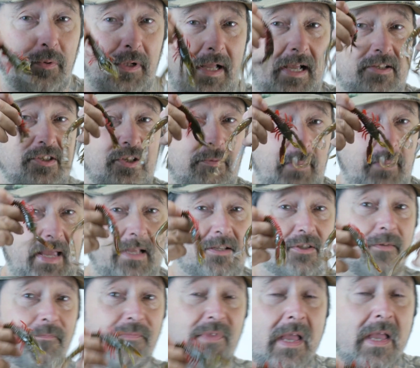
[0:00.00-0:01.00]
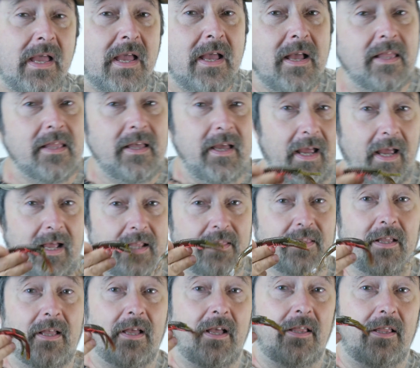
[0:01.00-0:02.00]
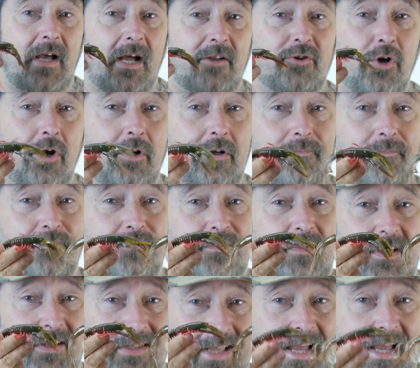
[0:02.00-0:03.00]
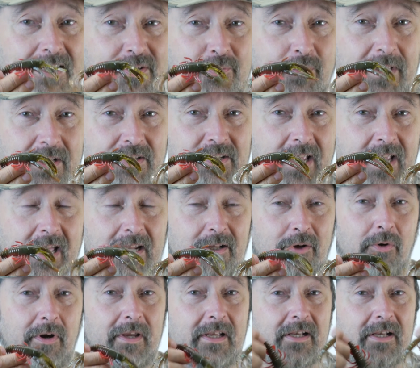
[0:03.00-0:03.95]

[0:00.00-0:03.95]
plastic baits. And I talk last for this category